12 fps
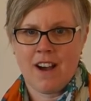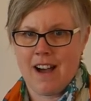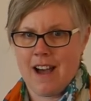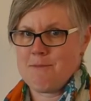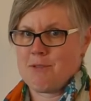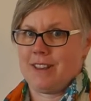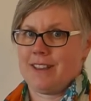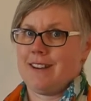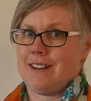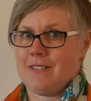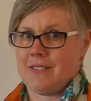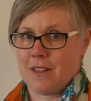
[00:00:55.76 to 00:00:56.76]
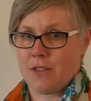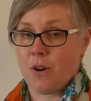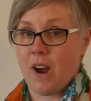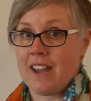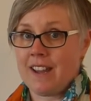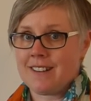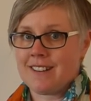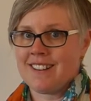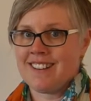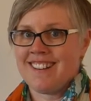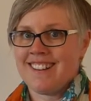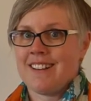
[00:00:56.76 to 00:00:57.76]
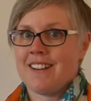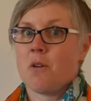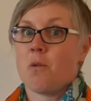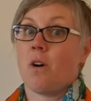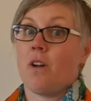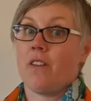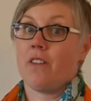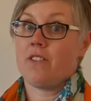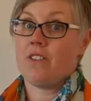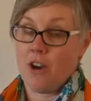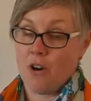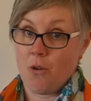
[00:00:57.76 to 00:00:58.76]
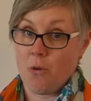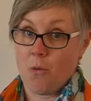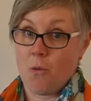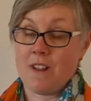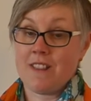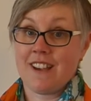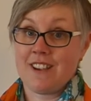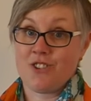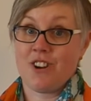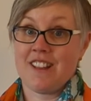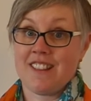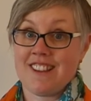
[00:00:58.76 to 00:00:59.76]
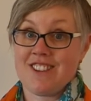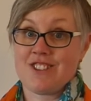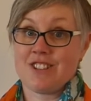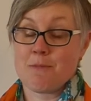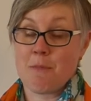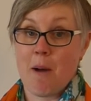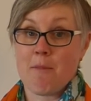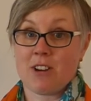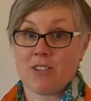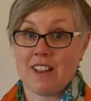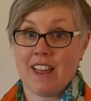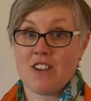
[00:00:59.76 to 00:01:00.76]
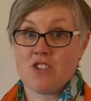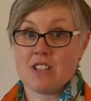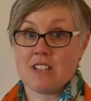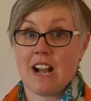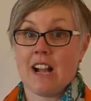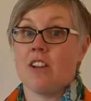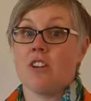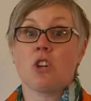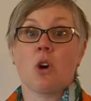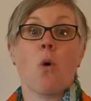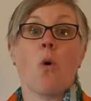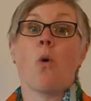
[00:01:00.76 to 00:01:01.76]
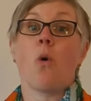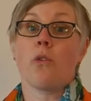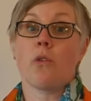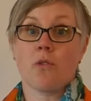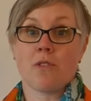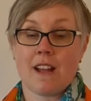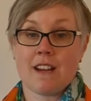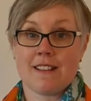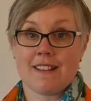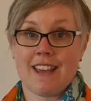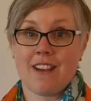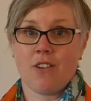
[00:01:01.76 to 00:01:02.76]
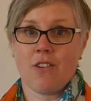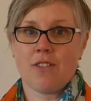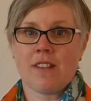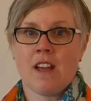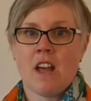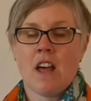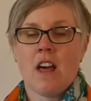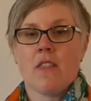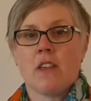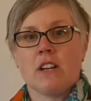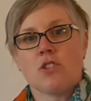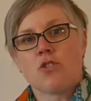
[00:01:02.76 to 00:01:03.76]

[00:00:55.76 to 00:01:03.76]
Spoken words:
I'm really good at this, right? Well, no. Once I transitioned to public relations, I learned a whole new set of skills that